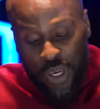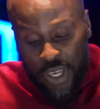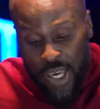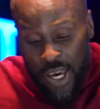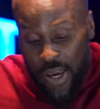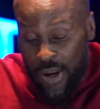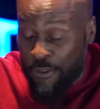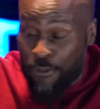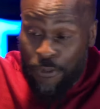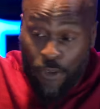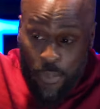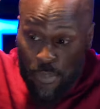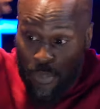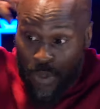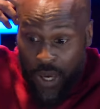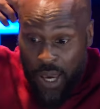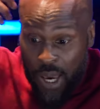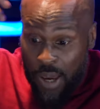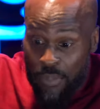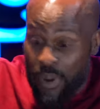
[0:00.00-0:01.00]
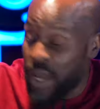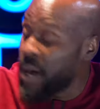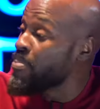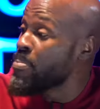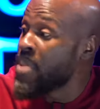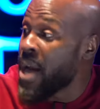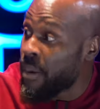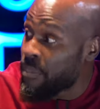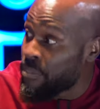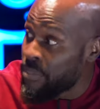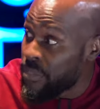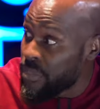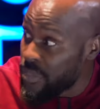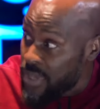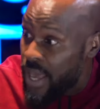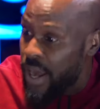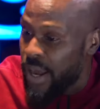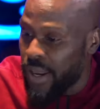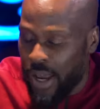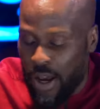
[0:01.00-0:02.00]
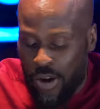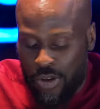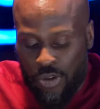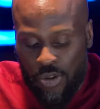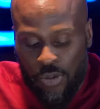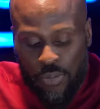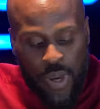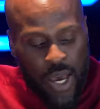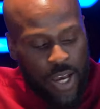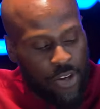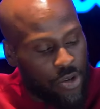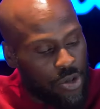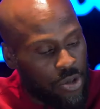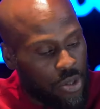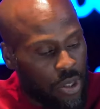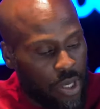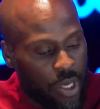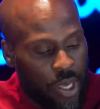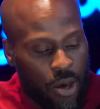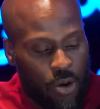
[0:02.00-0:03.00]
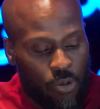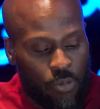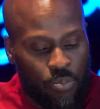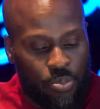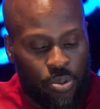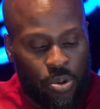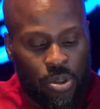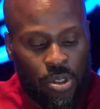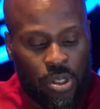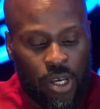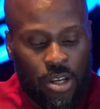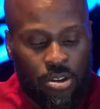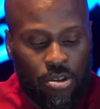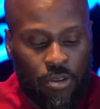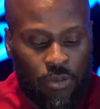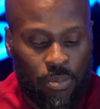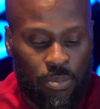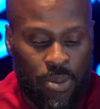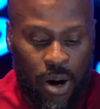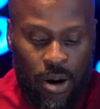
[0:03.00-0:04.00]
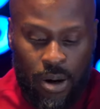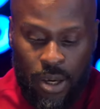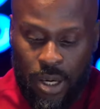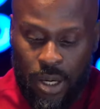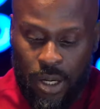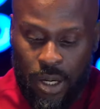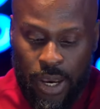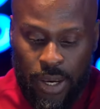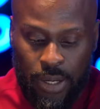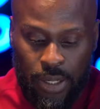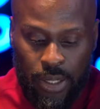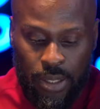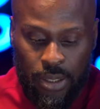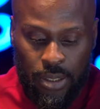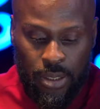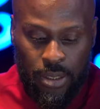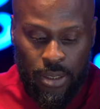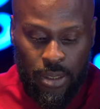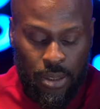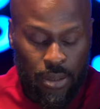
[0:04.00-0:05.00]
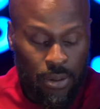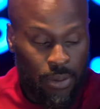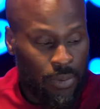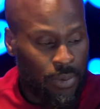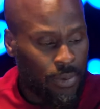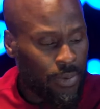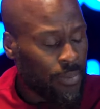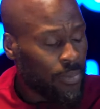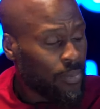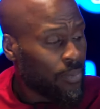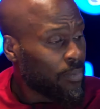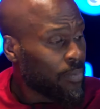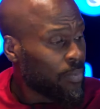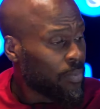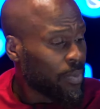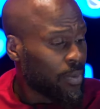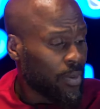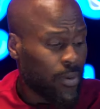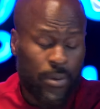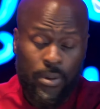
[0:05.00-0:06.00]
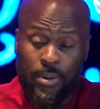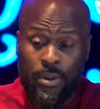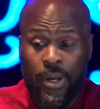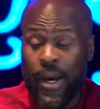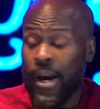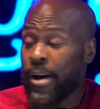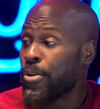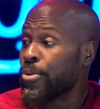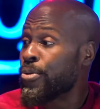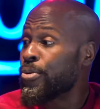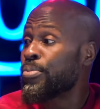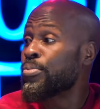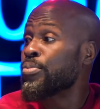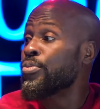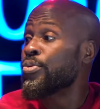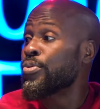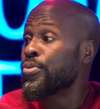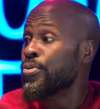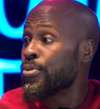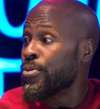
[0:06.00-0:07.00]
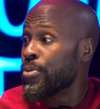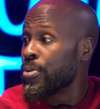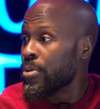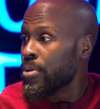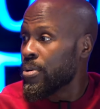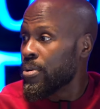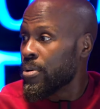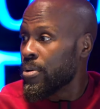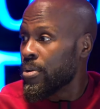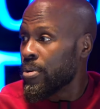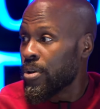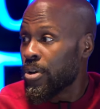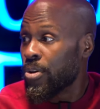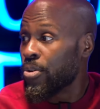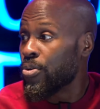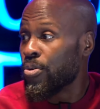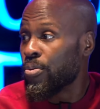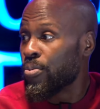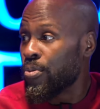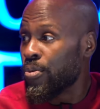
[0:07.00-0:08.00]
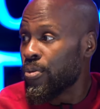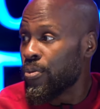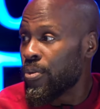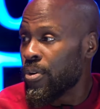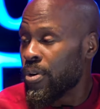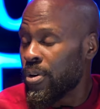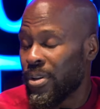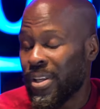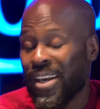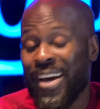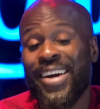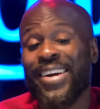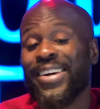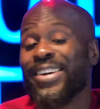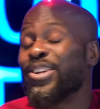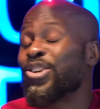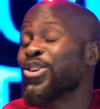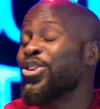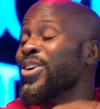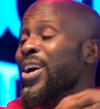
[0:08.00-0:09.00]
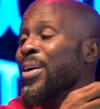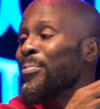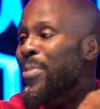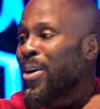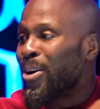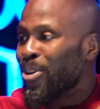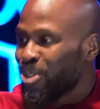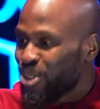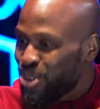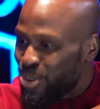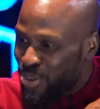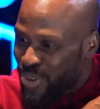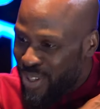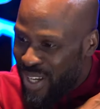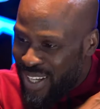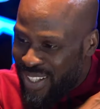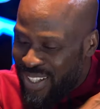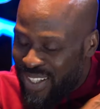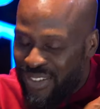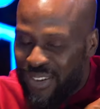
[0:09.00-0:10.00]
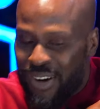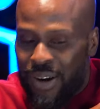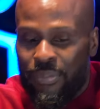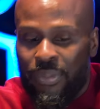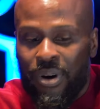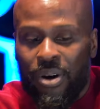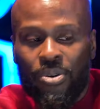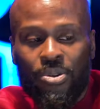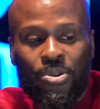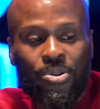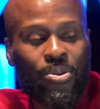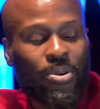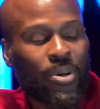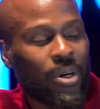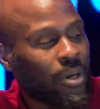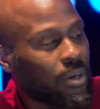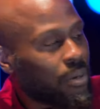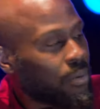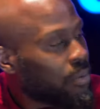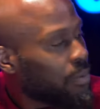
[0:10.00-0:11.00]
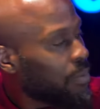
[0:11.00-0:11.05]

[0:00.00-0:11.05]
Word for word: again from behind me. And me, I'm there now. So me, I just held both sides of the barricade like this. The guy couldn't move. Now he didn't grab my own shoulder. As he grabbed my own shoulder.